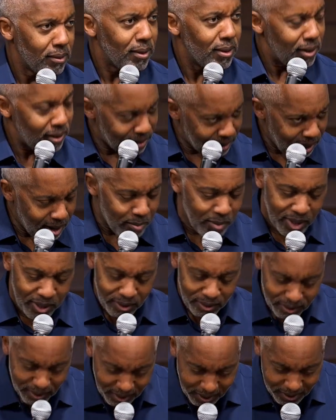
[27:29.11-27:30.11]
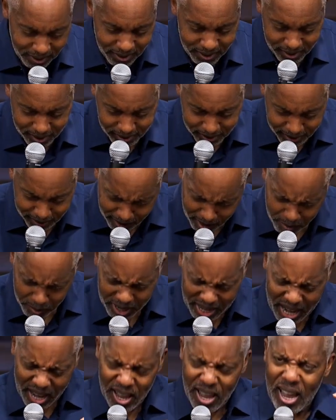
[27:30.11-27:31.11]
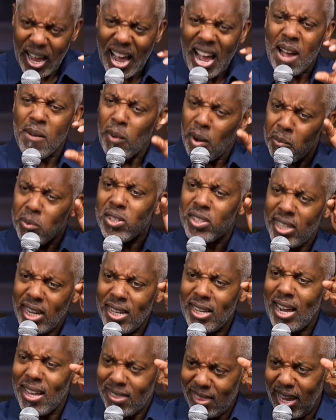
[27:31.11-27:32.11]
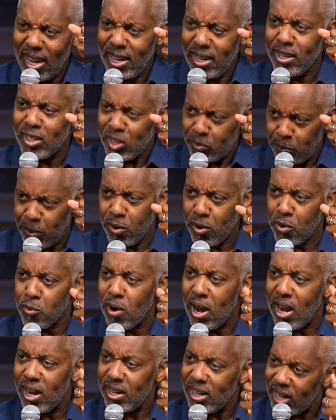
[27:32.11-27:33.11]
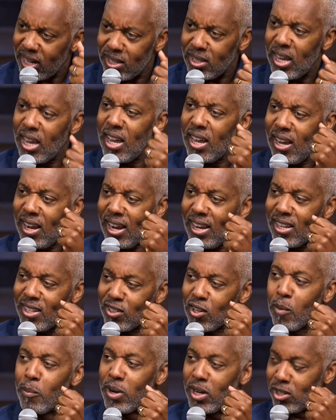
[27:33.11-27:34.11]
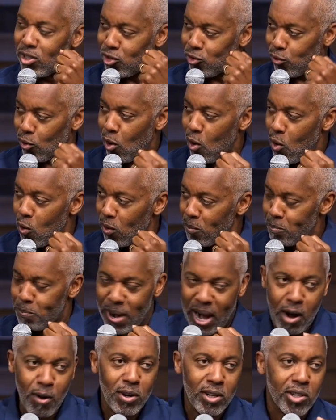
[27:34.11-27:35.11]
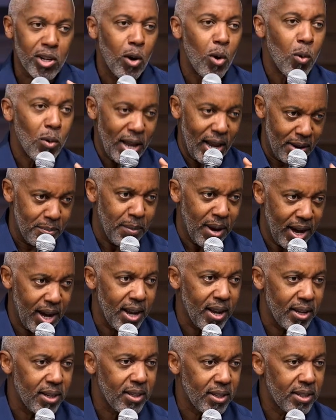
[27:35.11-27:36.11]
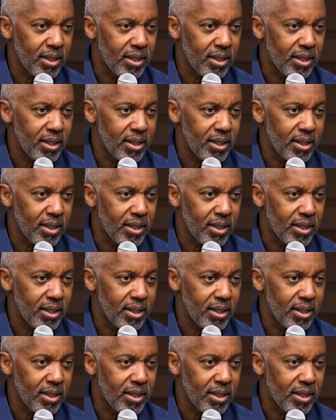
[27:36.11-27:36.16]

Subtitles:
It's coming. It's coming. I'm seeing that thing in the spirit, Ryan. And there's going to be a strong baritone, amen.